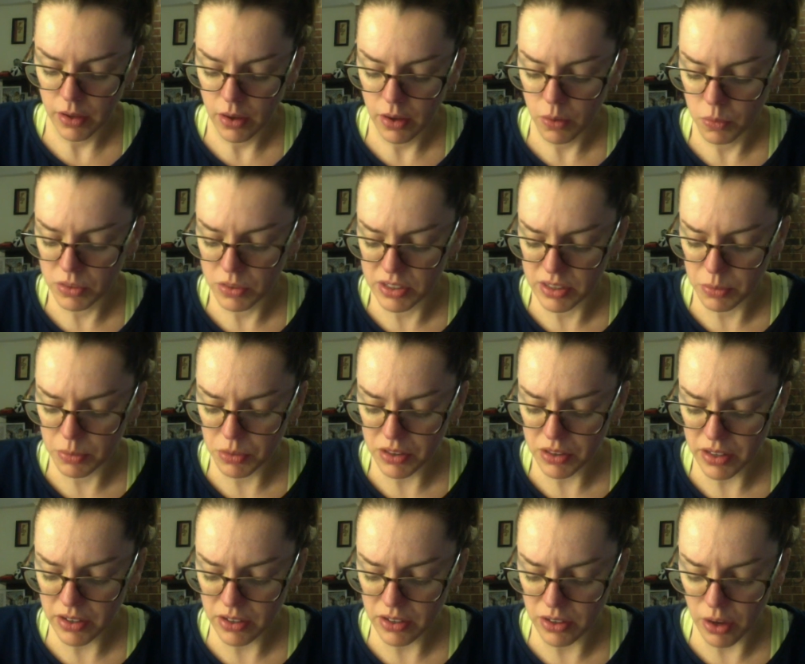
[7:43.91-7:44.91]
Would someone
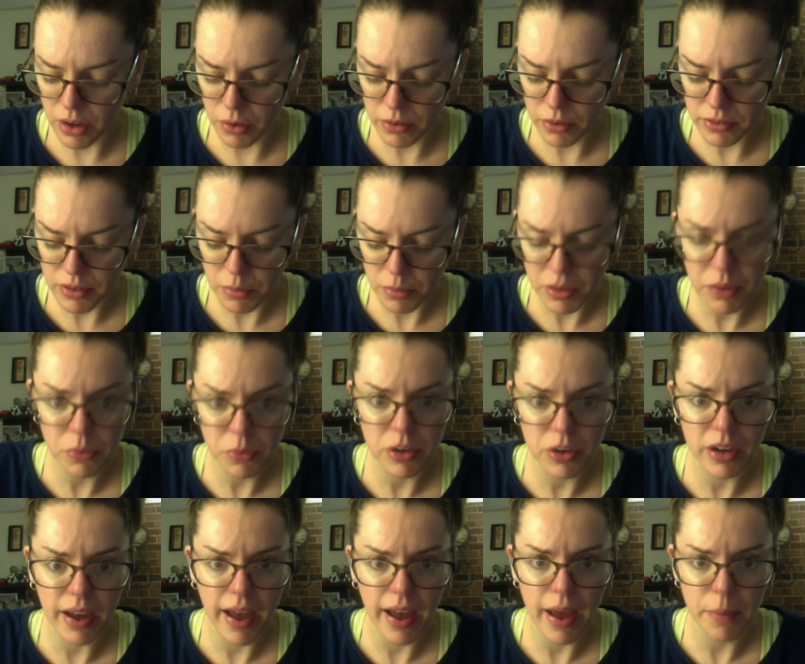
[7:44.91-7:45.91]
let her know if something were to
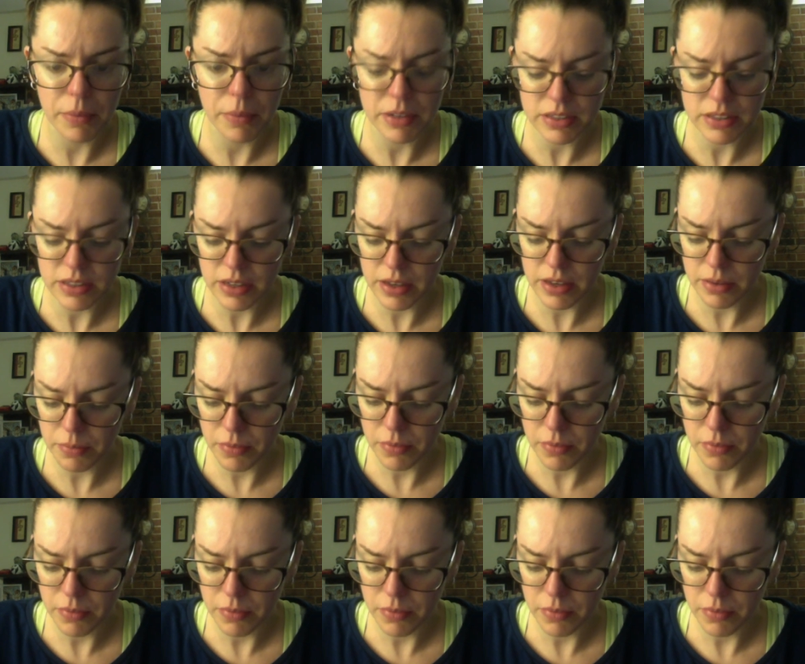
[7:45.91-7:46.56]
happen to him?